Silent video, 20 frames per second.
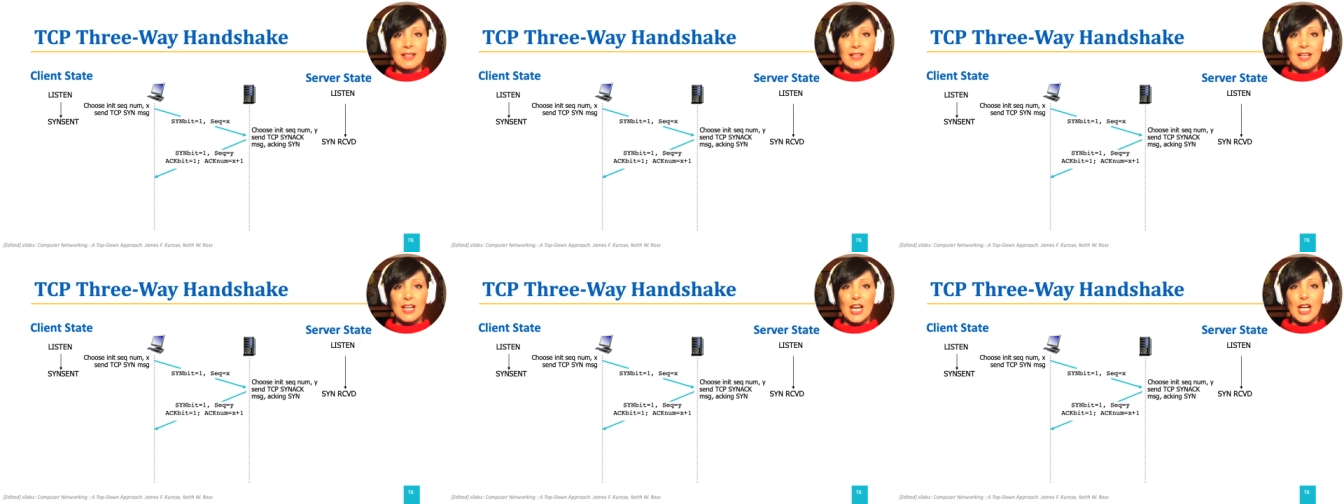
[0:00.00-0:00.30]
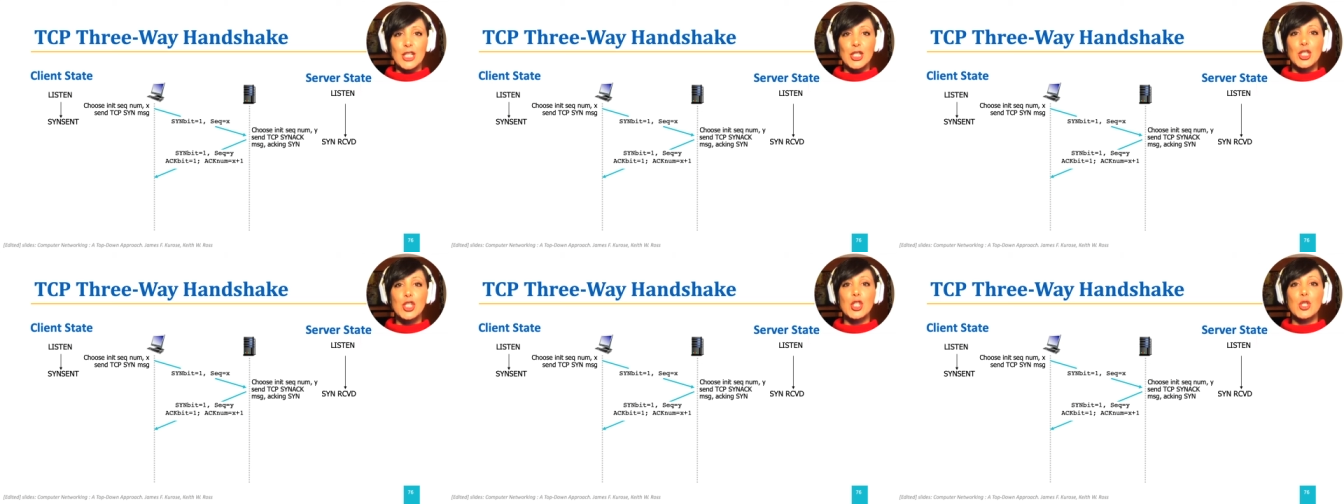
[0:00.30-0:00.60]
and
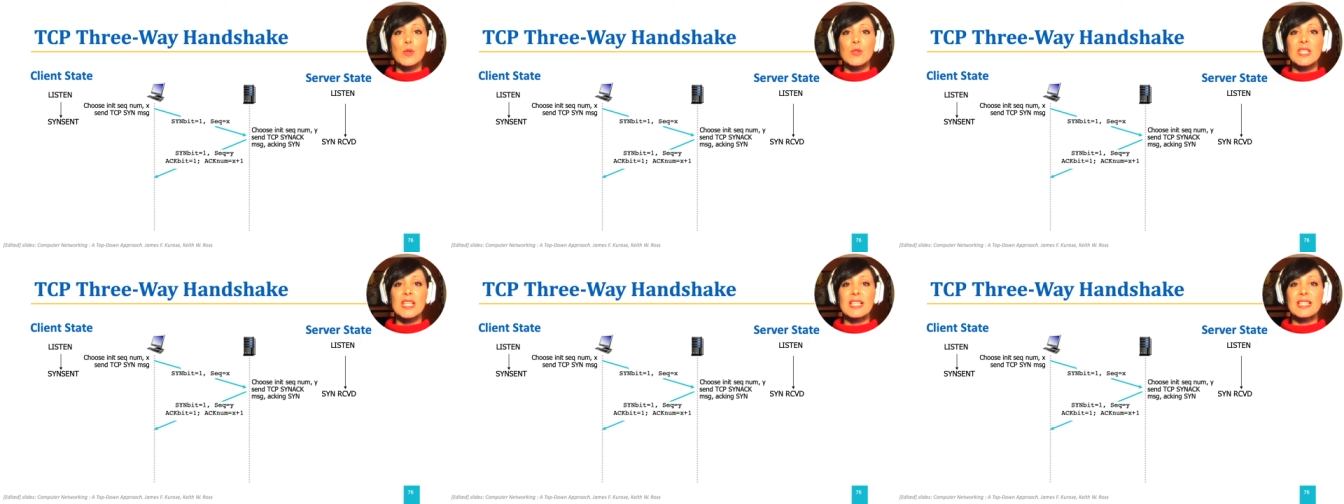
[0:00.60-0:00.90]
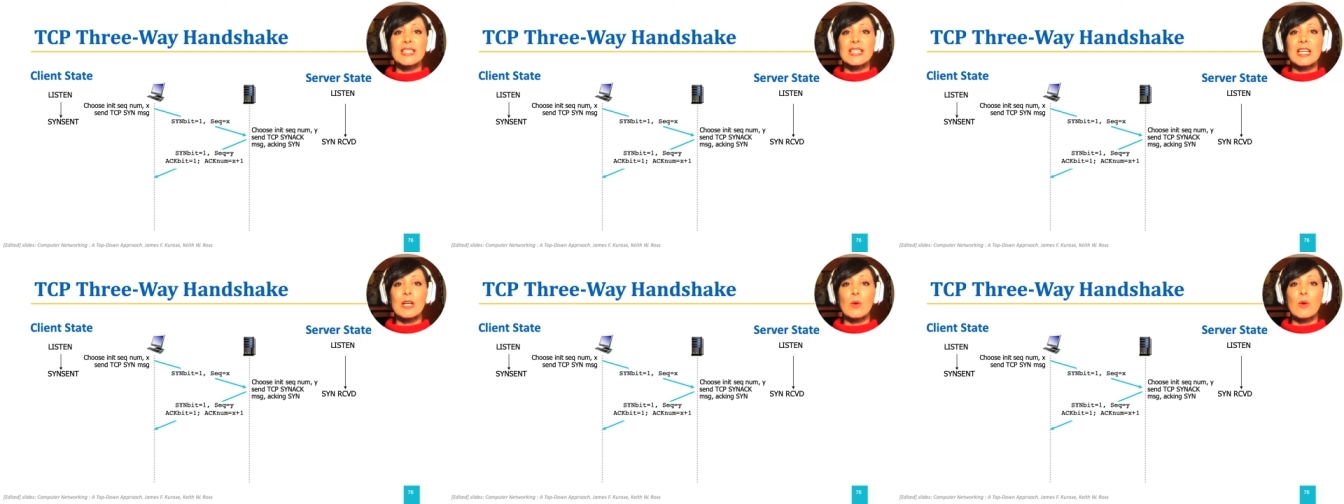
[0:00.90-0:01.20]
chooses
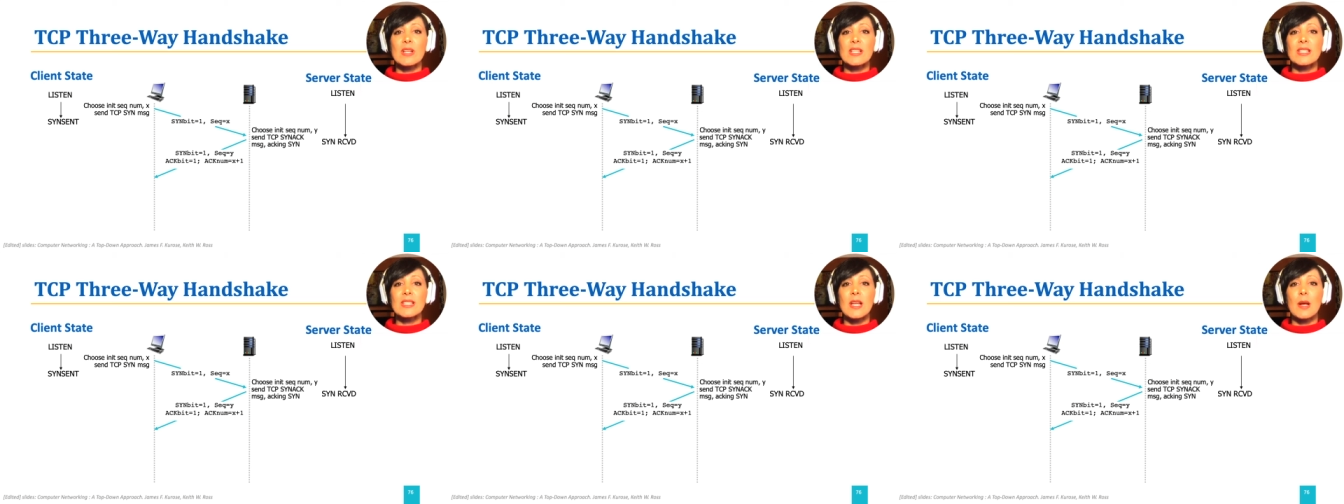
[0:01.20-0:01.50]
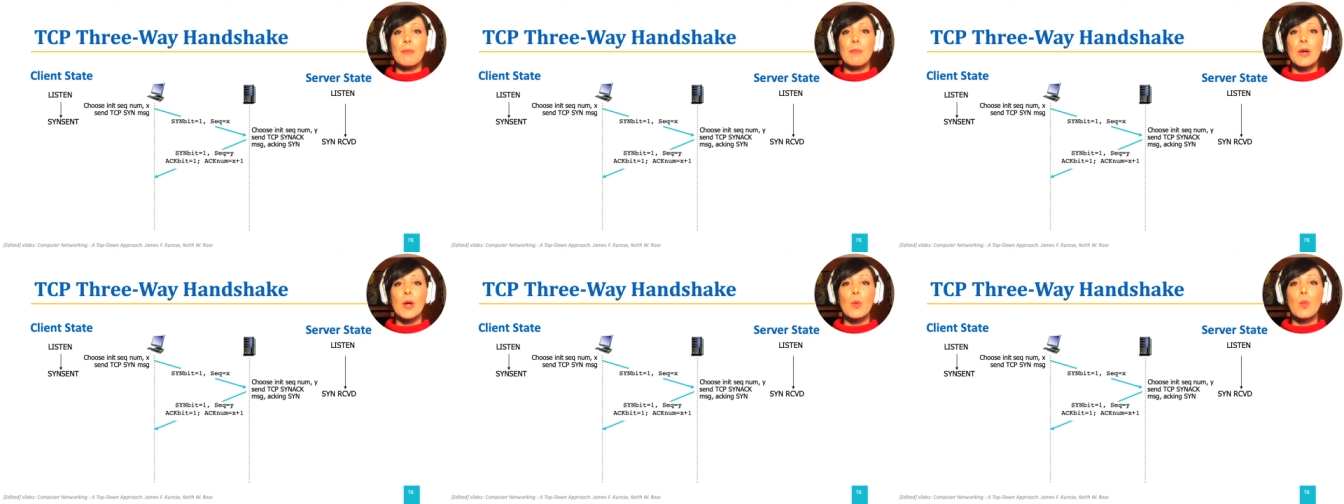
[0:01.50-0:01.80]
sequence
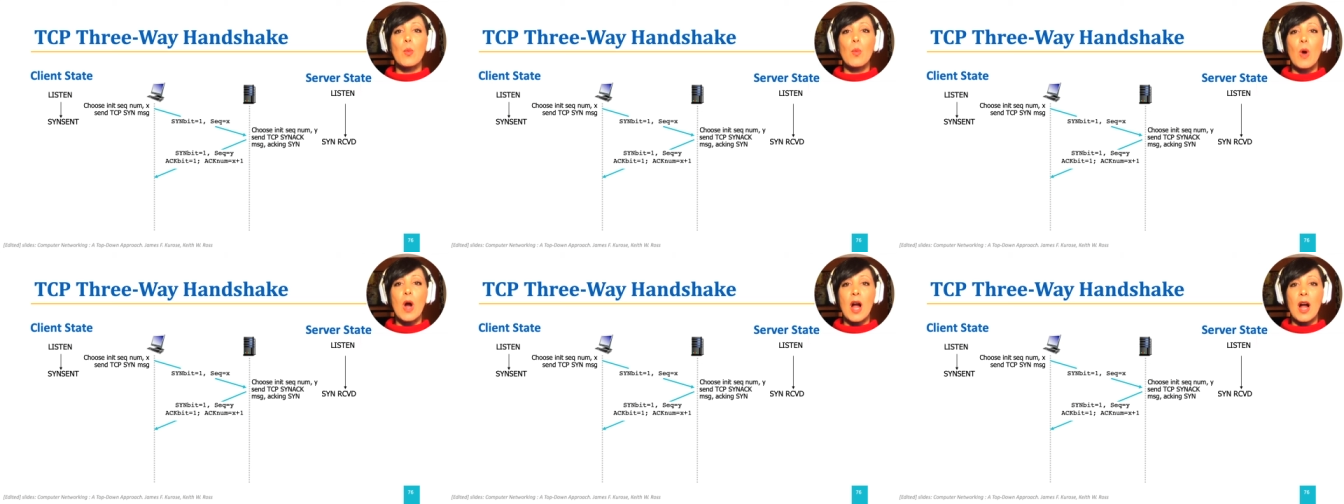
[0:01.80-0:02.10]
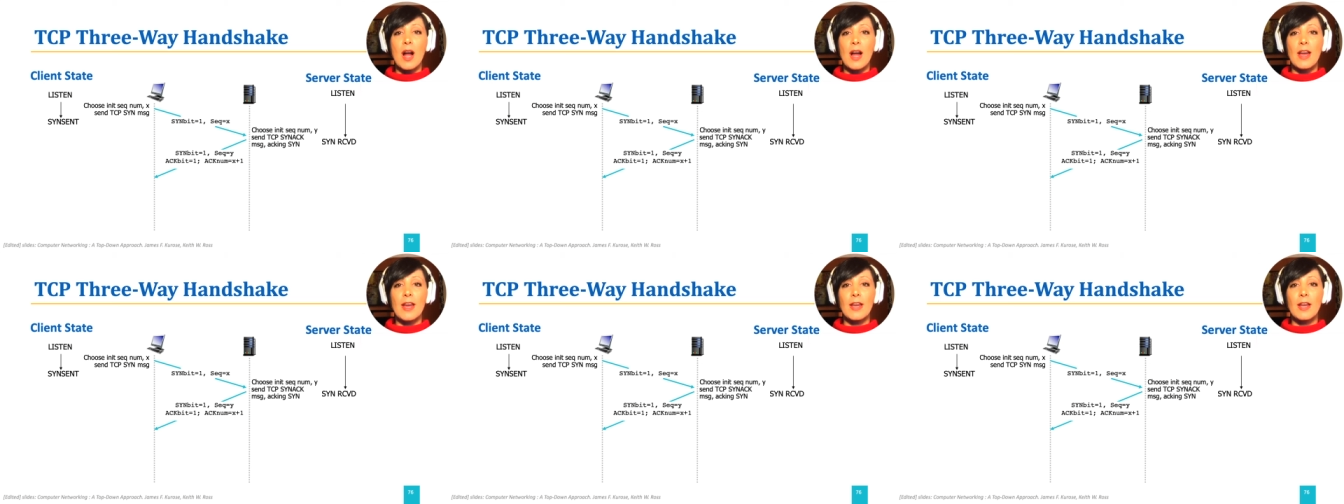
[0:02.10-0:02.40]
number
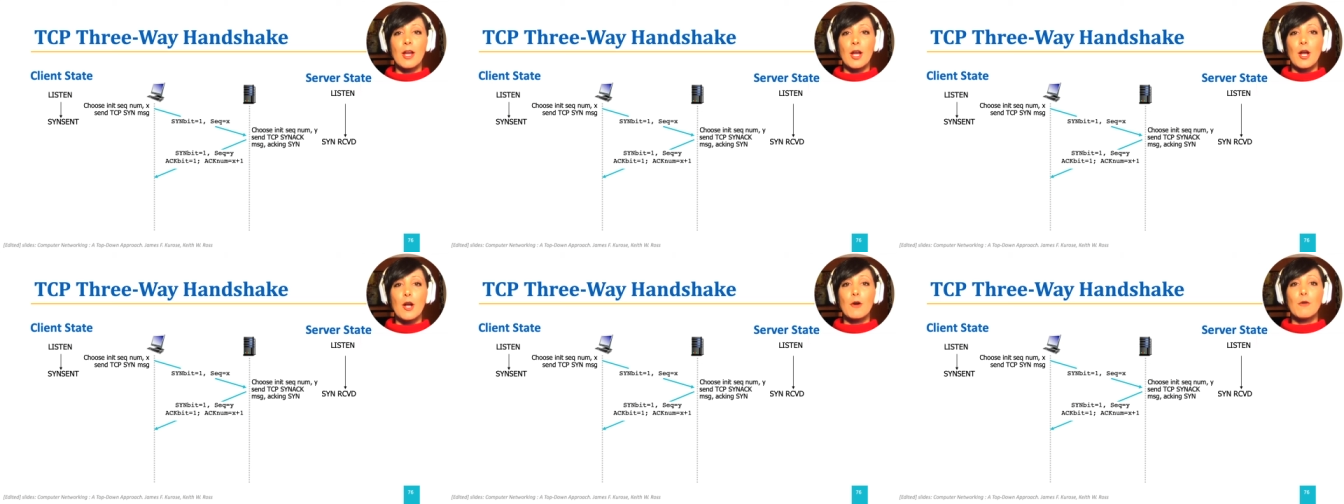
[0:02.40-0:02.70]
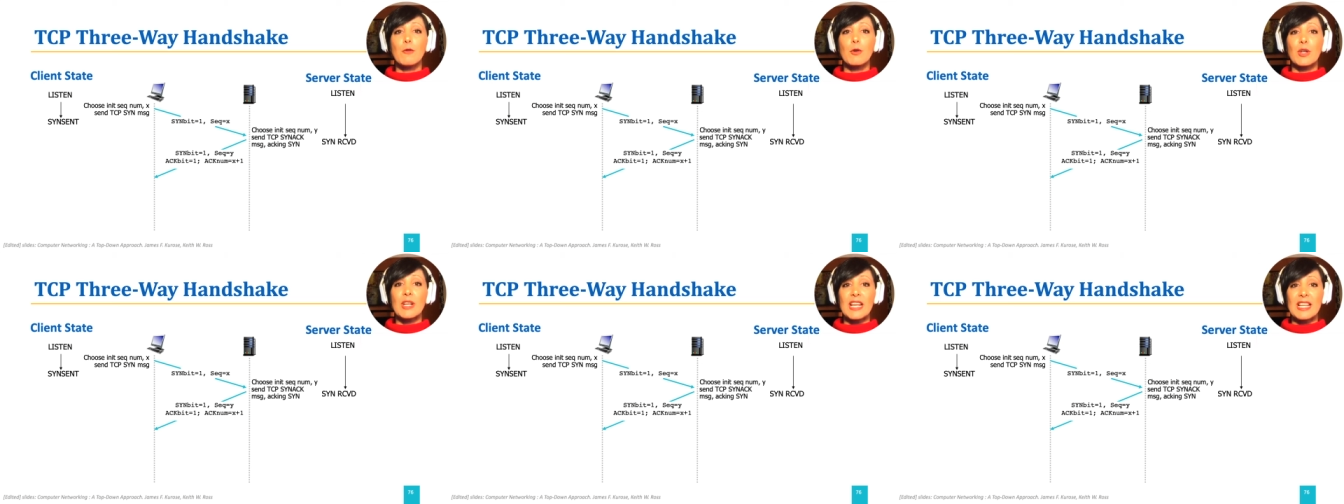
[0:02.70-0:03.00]
y for
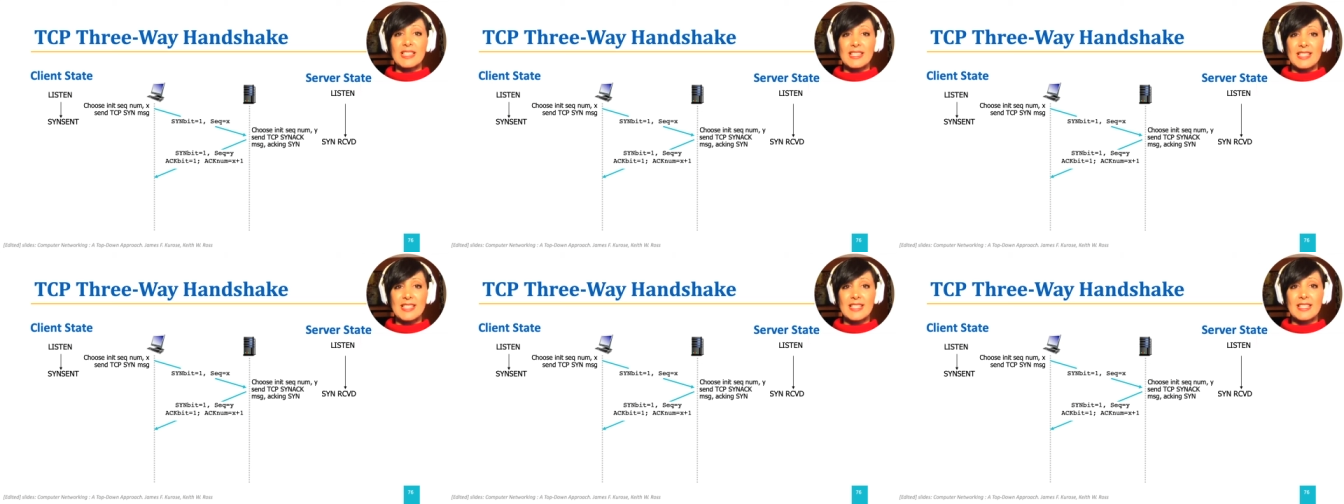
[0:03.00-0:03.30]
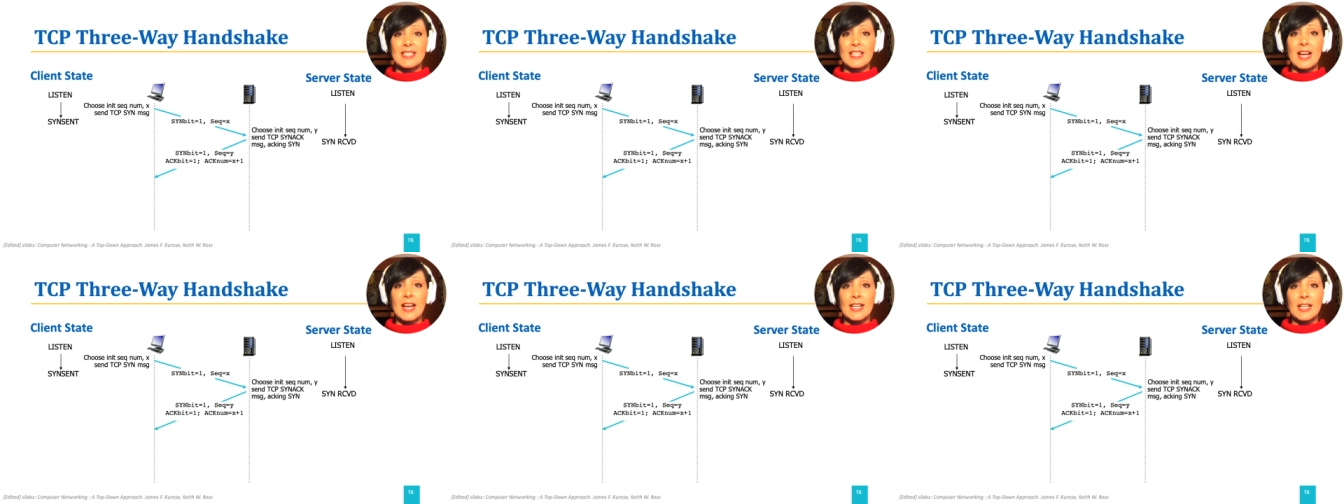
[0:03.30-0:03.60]
its
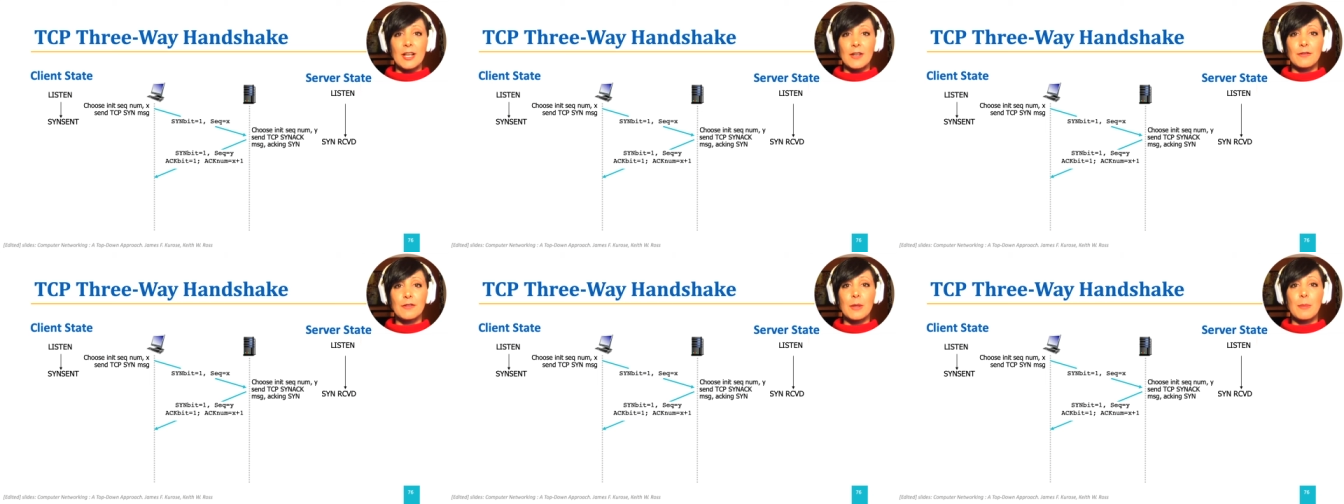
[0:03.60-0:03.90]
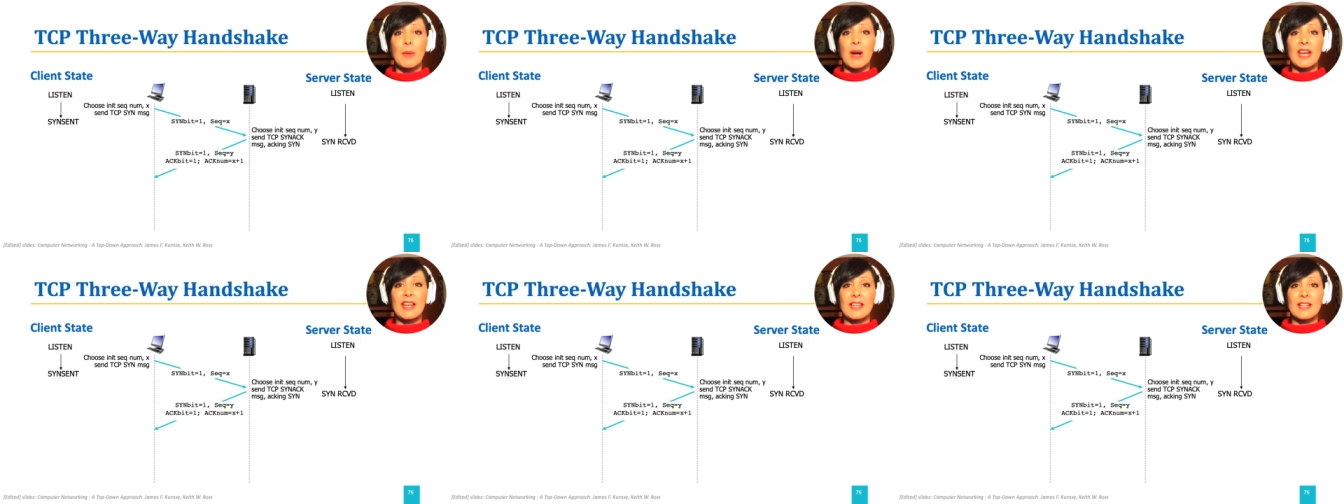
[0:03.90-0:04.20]
side of the
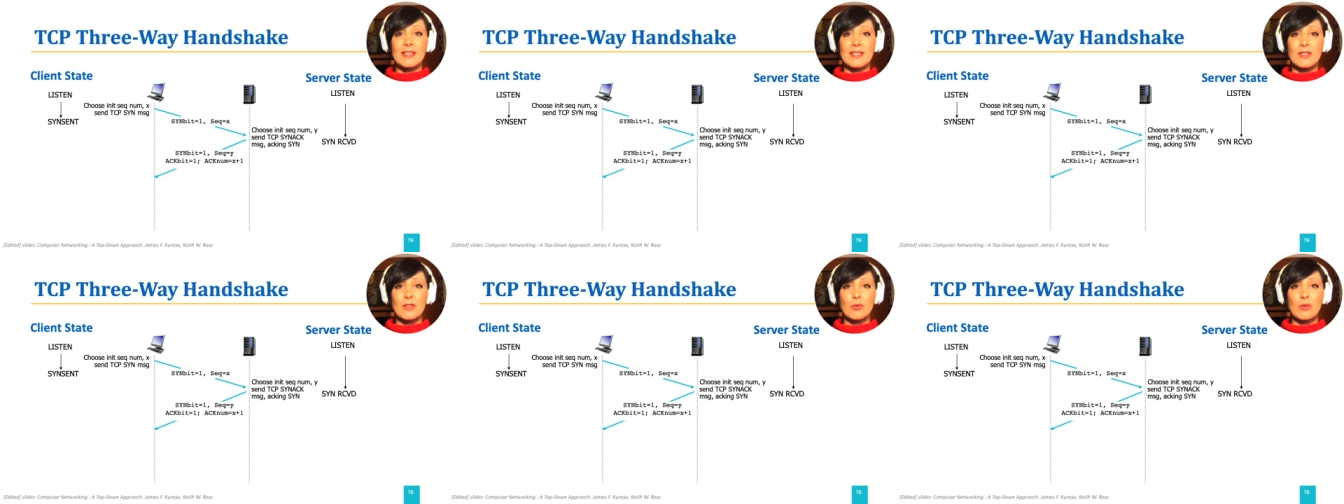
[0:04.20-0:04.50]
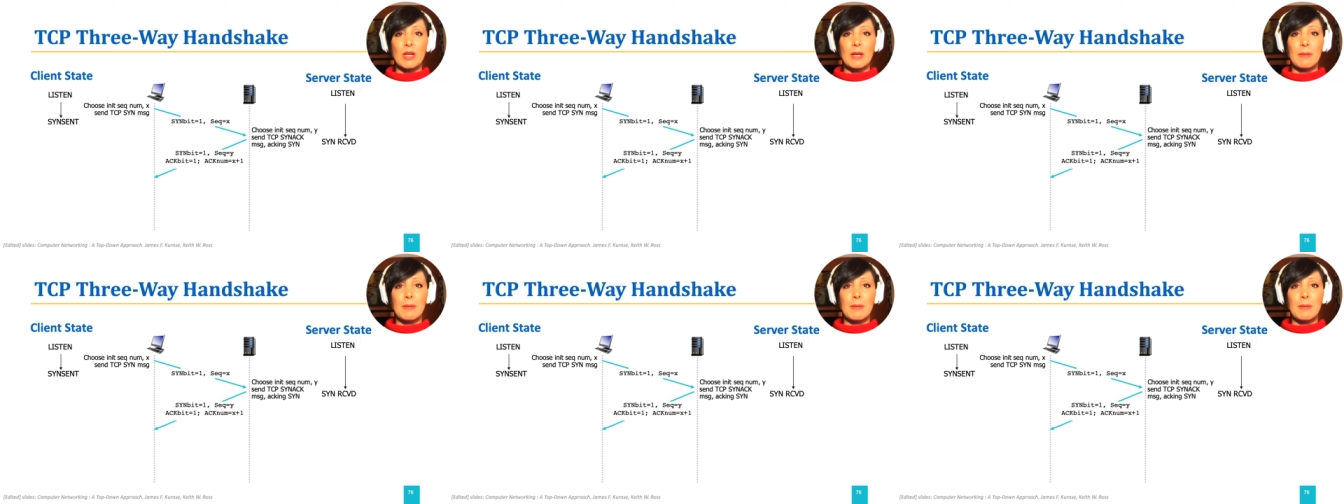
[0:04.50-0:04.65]
byte stream.